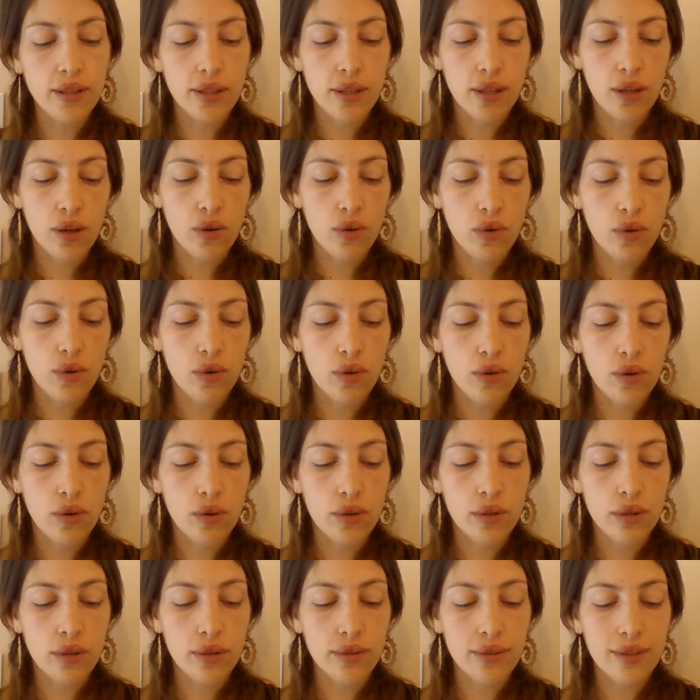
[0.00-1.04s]

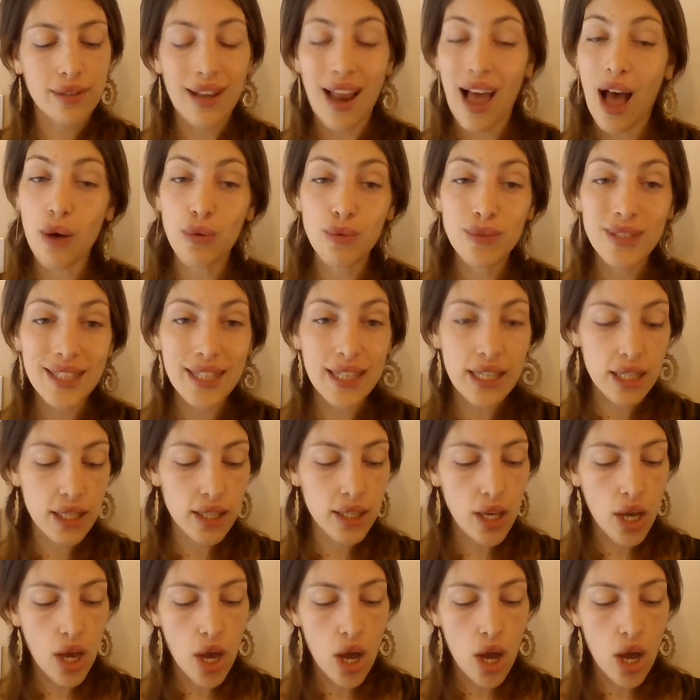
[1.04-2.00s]
The loudness